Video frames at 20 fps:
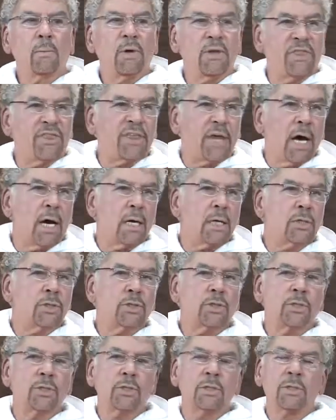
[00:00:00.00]
with
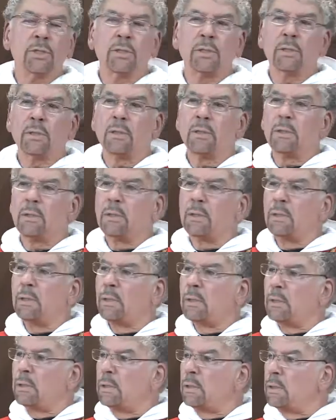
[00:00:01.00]
thugs,
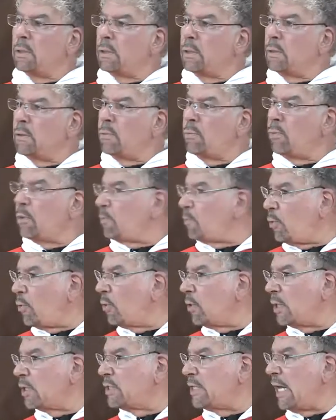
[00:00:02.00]
with
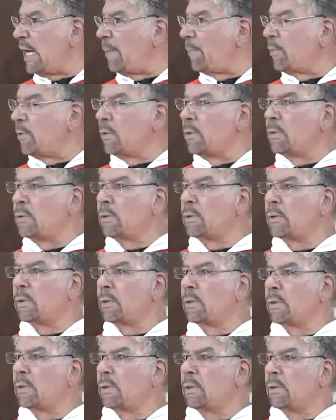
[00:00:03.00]
poor example,
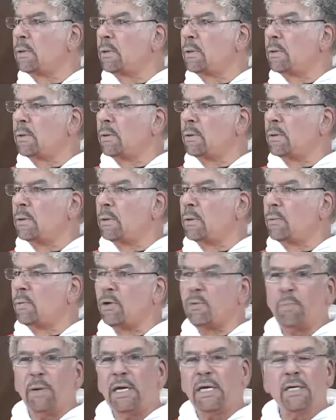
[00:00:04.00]

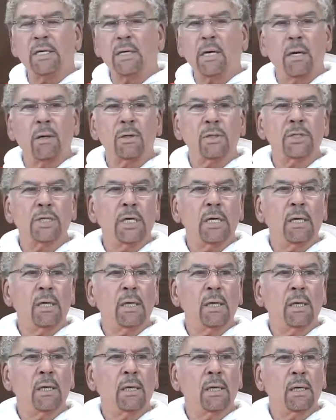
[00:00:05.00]
with being nosy.
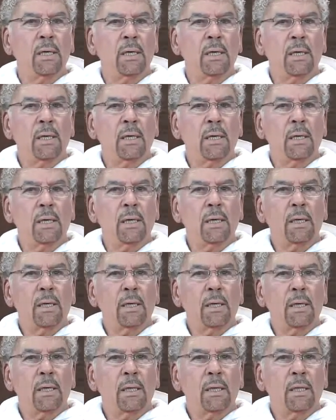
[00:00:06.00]

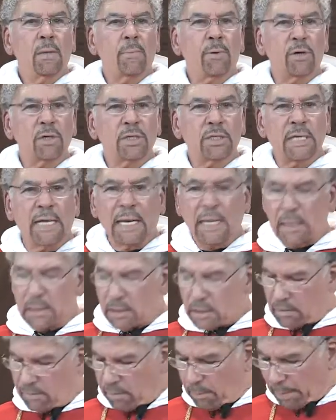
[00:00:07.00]
The
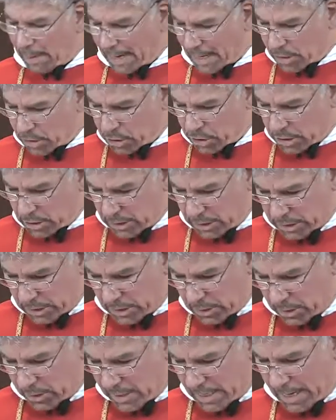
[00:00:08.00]
personalities of the Passion are
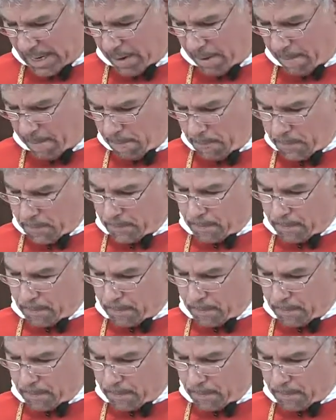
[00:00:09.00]
still there.